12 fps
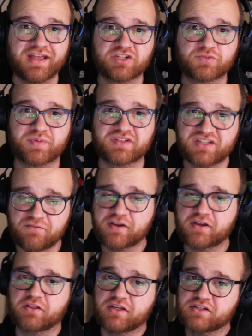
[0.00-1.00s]

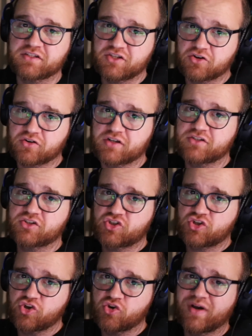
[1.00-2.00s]
Specifically, Series
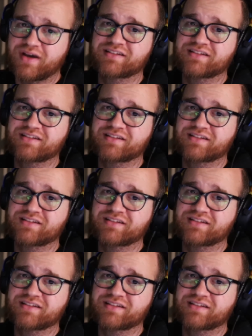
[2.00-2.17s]
2